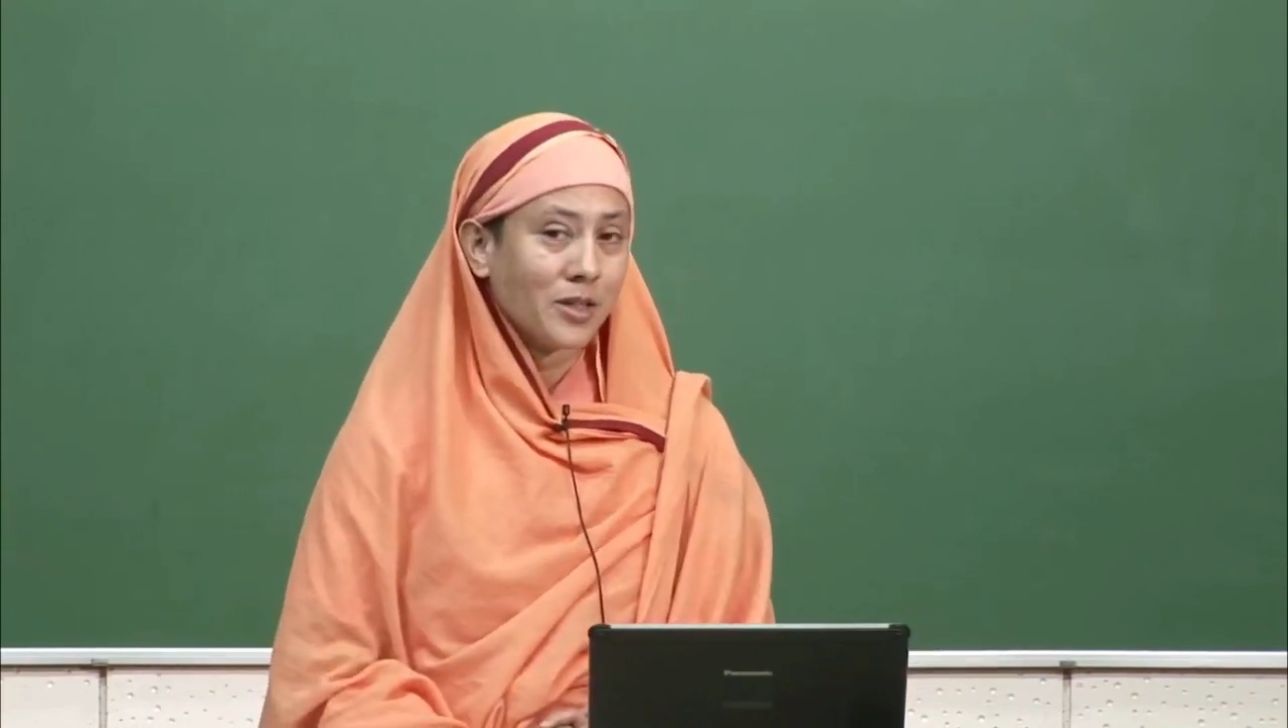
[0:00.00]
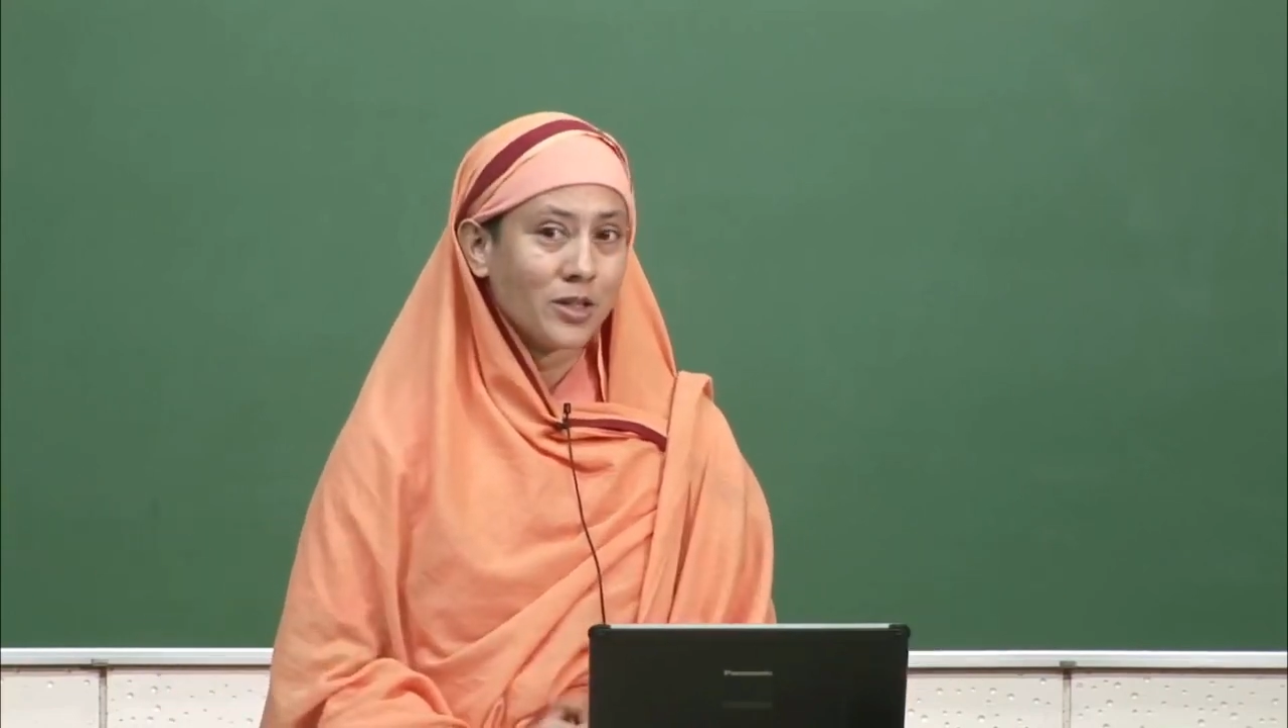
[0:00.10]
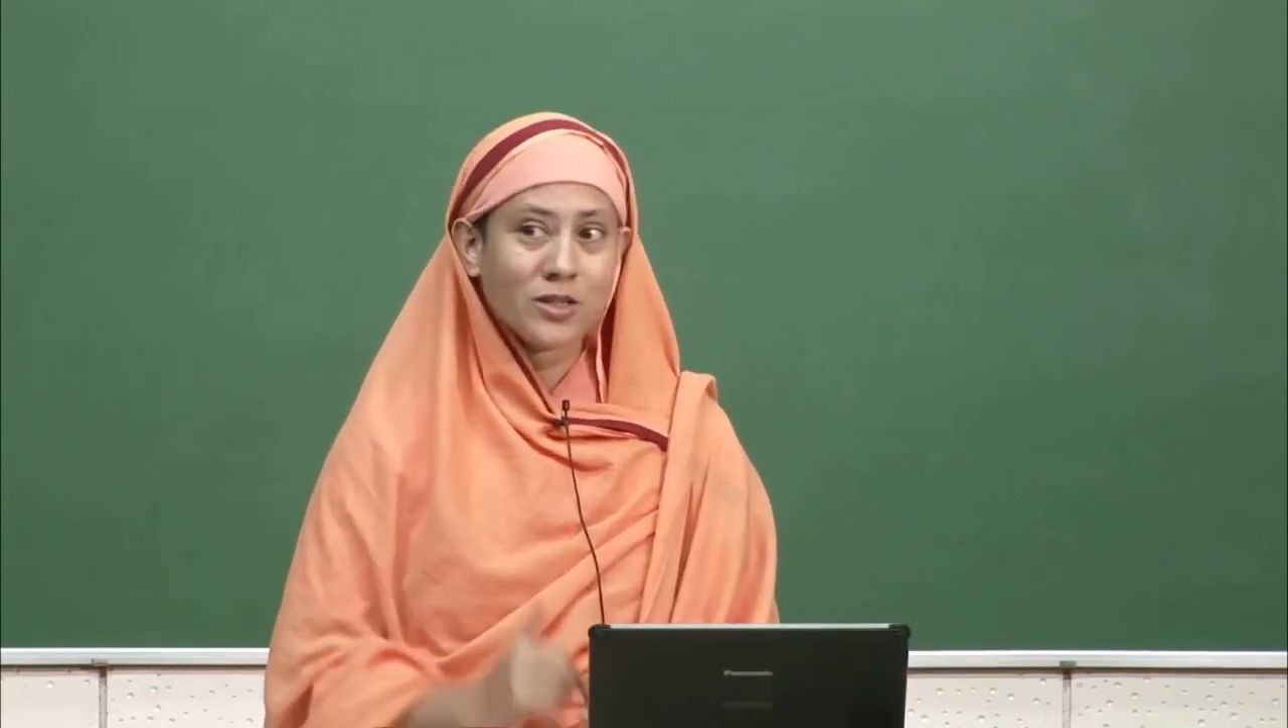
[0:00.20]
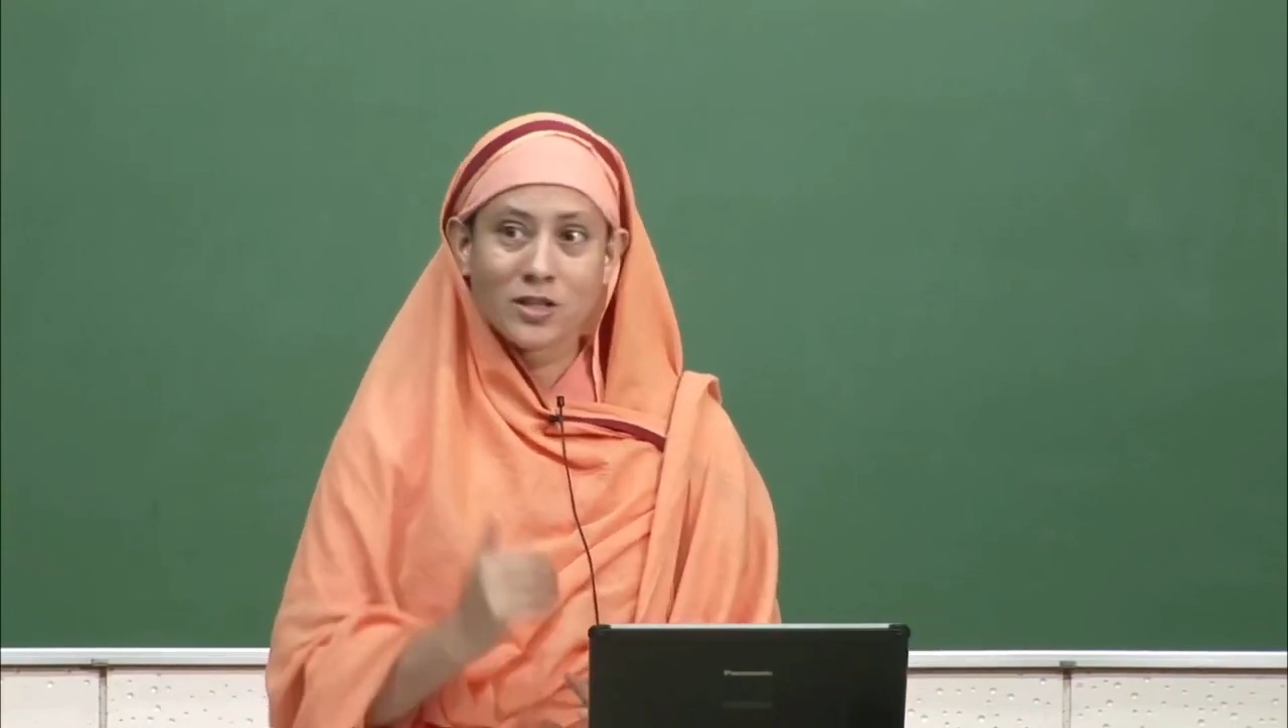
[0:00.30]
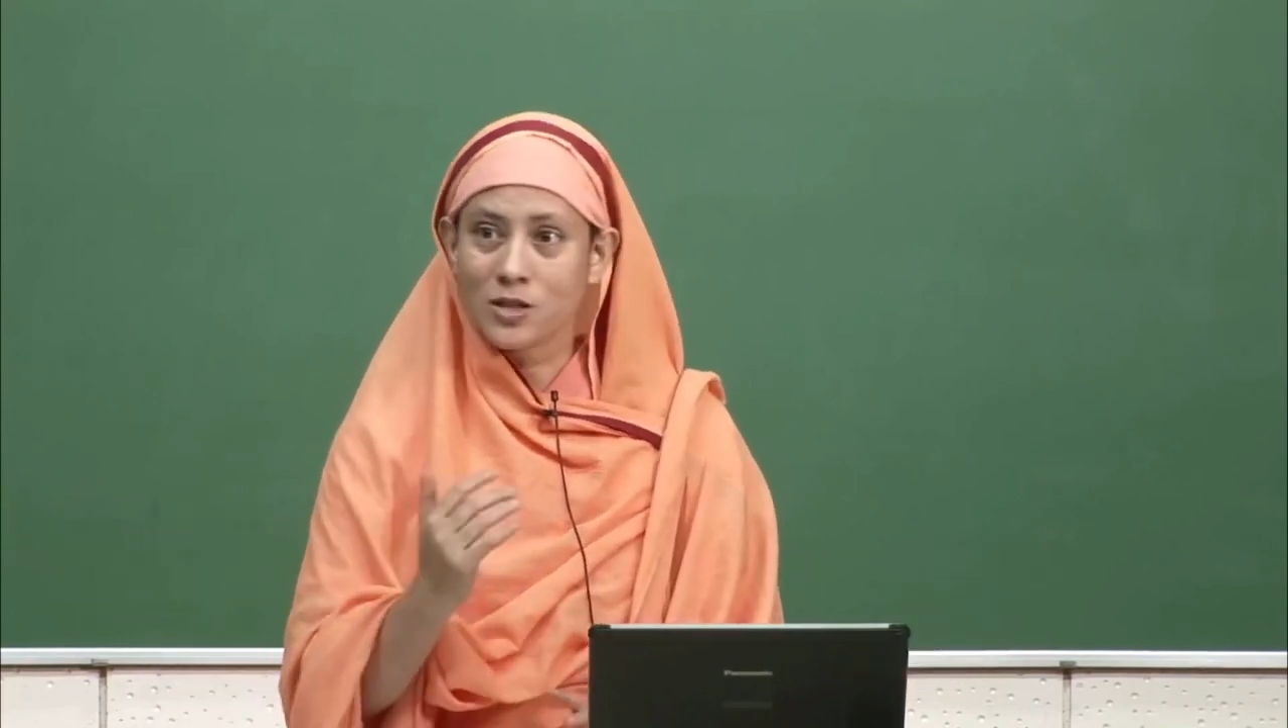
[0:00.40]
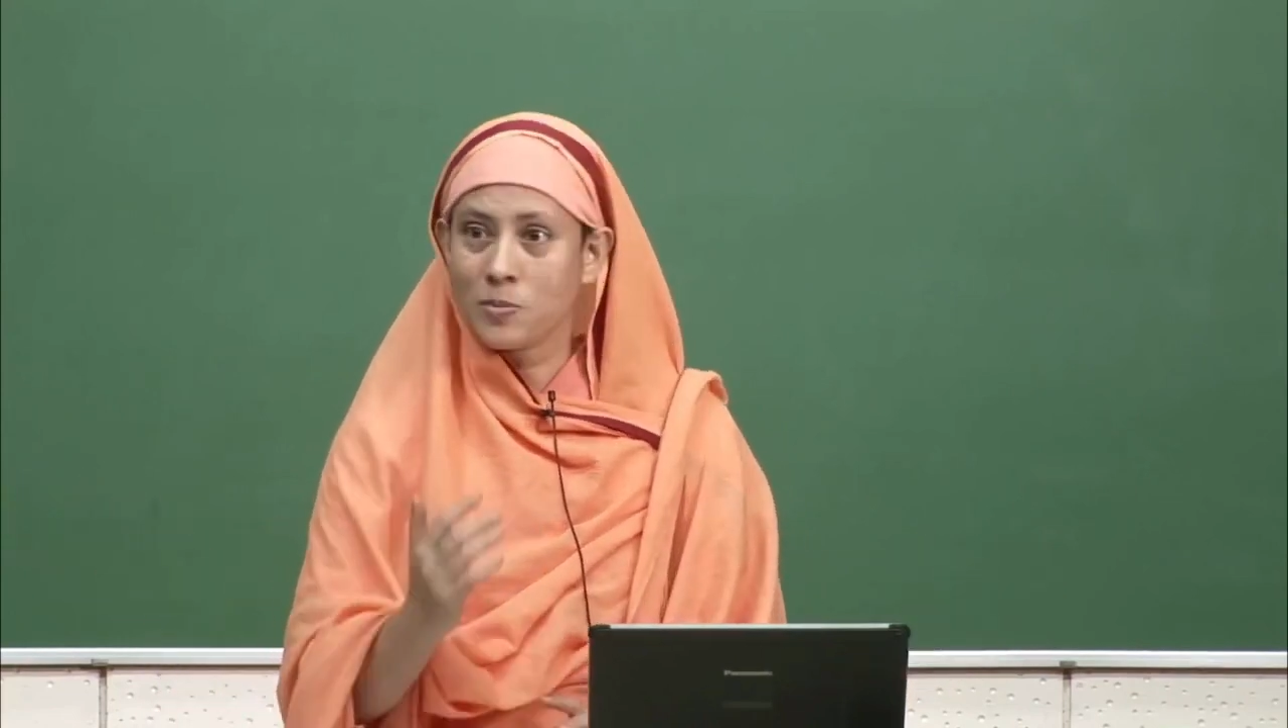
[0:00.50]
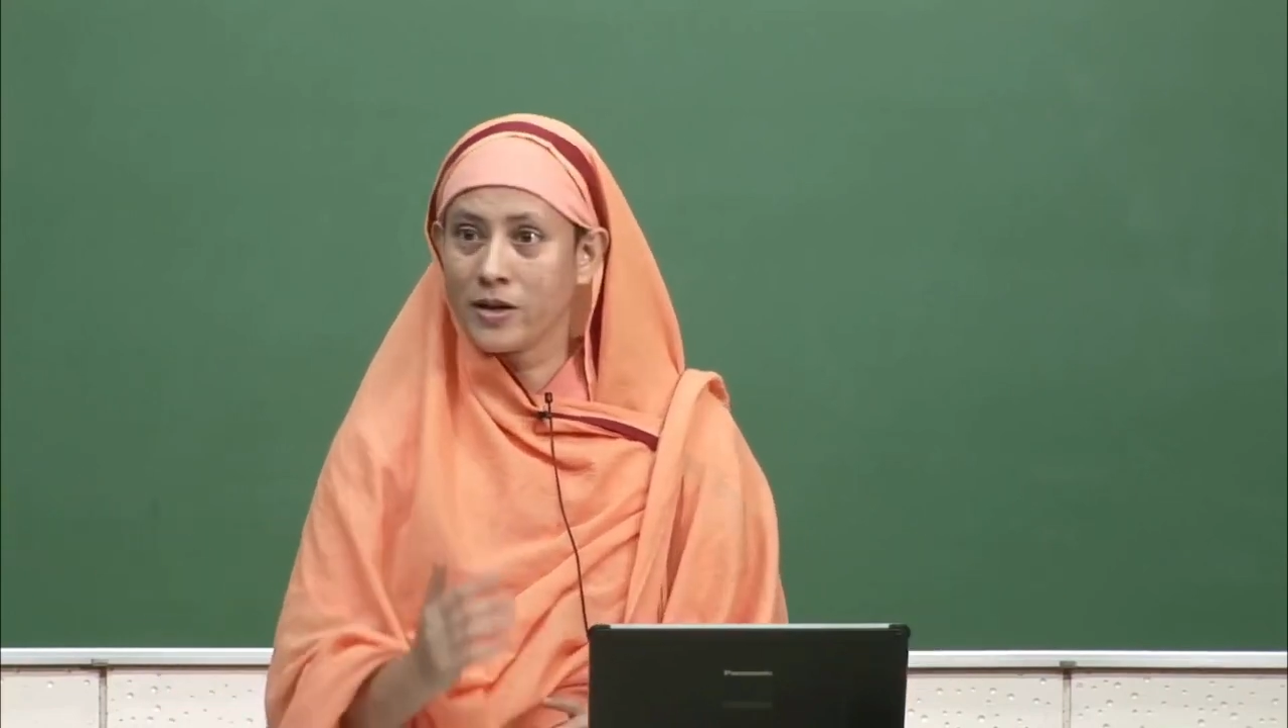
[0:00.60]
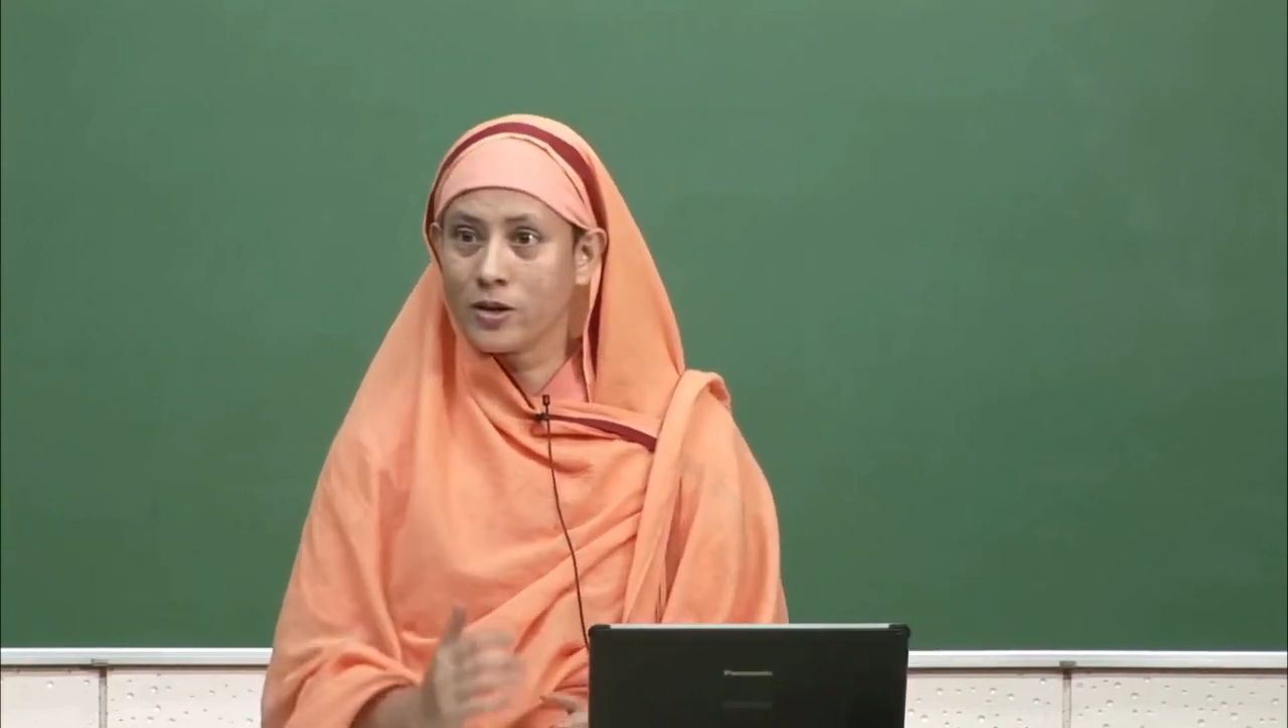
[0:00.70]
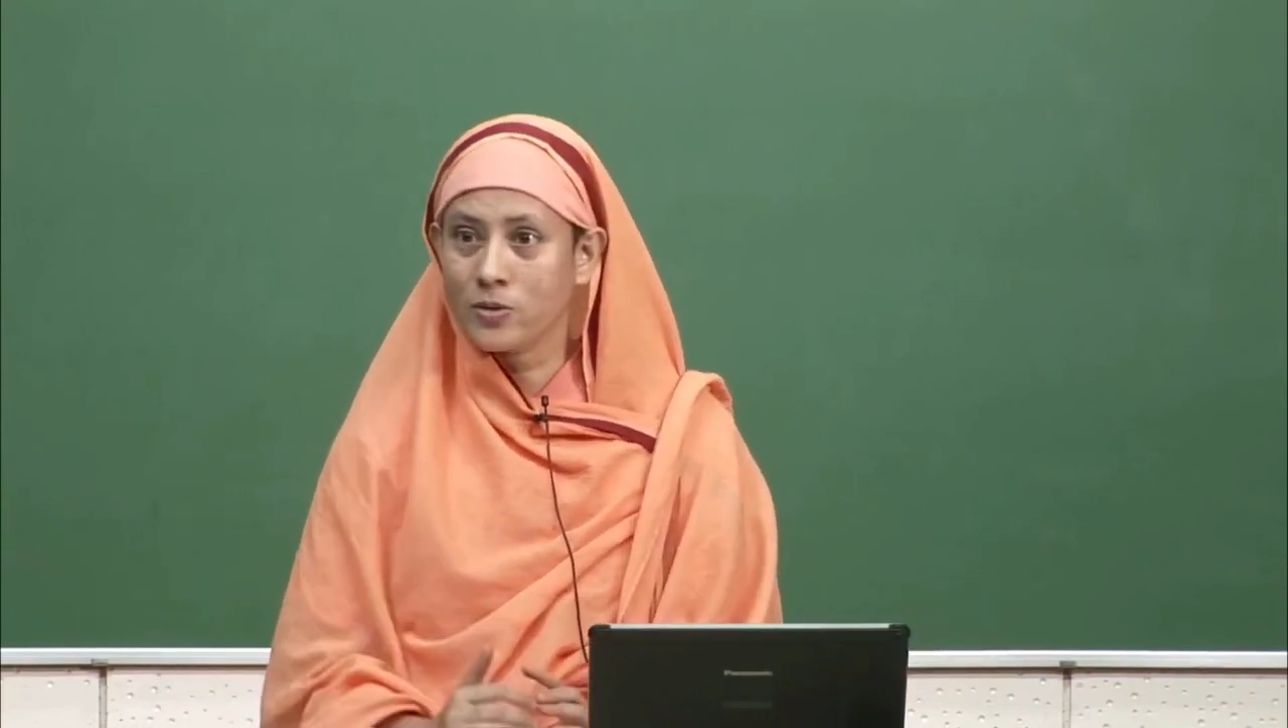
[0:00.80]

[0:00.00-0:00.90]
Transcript: She is explaining